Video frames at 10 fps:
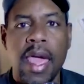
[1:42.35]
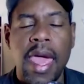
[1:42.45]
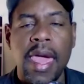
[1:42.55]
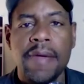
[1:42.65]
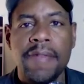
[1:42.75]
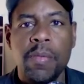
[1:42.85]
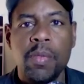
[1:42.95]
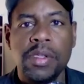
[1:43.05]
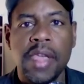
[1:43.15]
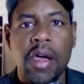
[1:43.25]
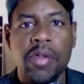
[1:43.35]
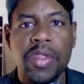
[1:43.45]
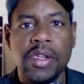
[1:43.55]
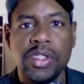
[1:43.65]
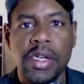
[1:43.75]
AFM was held
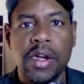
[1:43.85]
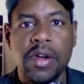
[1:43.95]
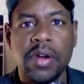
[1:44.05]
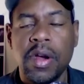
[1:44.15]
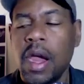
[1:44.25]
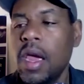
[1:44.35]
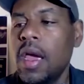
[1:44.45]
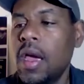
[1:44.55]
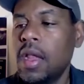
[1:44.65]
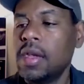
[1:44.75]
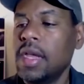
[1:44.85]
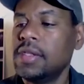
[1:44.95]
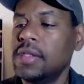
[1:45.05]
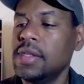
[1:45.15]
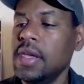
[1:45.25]
this year.
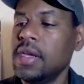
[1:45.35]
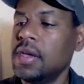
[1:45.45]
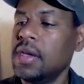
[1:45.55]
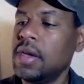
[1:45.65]
Let's see.